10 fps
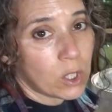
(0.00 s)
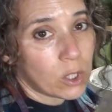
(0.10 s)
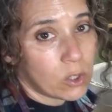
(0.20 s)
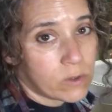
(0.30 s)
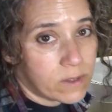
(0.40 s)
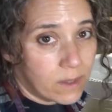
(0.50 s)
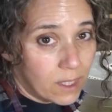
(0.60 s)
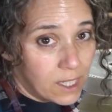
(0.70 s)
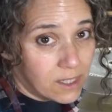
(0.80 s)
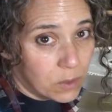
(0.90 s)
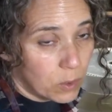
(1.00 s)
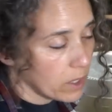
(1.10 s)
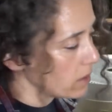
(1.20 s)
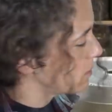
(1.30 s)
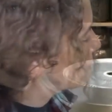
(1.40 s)
use these
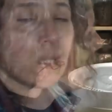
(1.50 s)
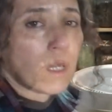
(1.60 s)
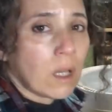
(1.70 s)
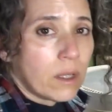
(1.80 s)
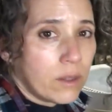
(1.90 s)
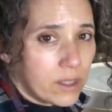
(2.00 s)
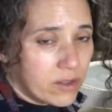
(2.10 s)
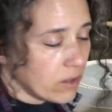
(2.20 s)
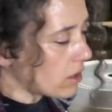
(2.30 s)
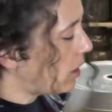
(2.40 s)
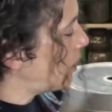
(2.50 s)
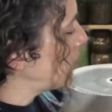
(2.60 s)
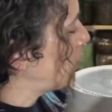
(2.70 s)
ones. These are called